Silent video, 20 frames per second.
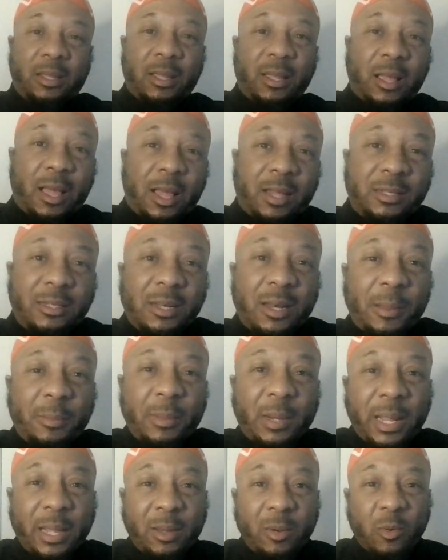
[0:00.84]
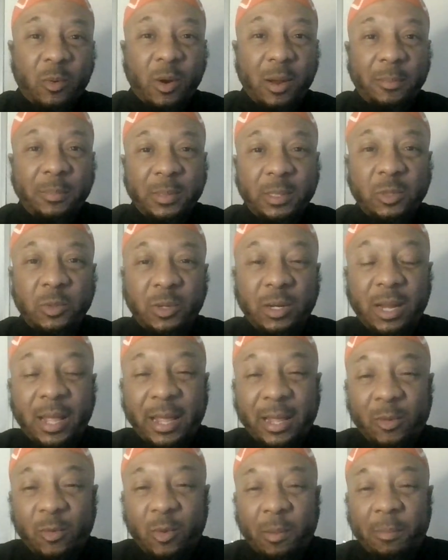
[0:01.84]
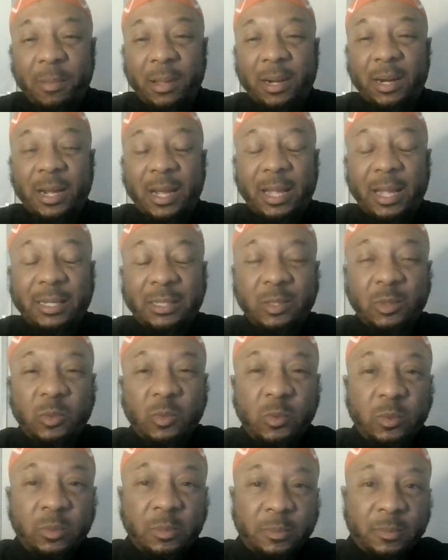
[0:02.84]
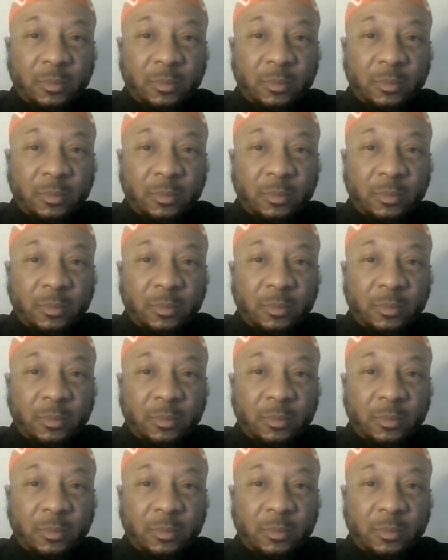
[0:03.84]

Assalamu alaikum rahmatullahi wa barakatuh.